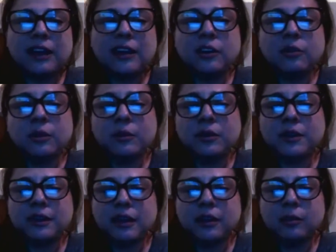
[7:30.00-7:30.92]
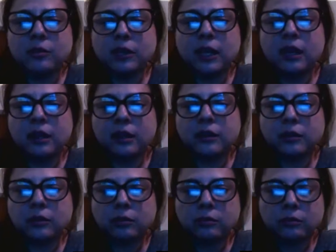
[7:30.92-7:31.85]
I agree now. Yeah,
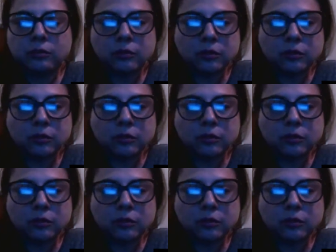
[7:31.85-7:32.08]
no.